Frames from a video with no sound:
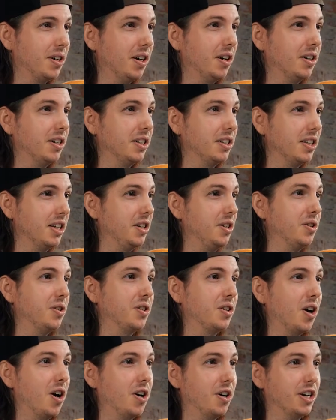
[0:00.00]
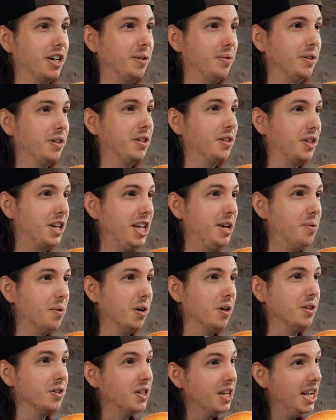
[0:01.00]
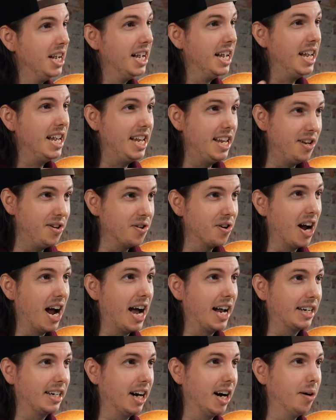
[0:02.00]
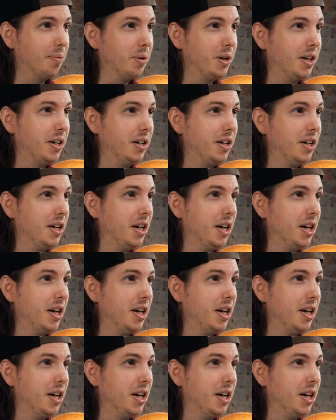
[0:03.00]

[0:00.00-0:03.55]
targets that you're targeting with your keywords in your ad copy.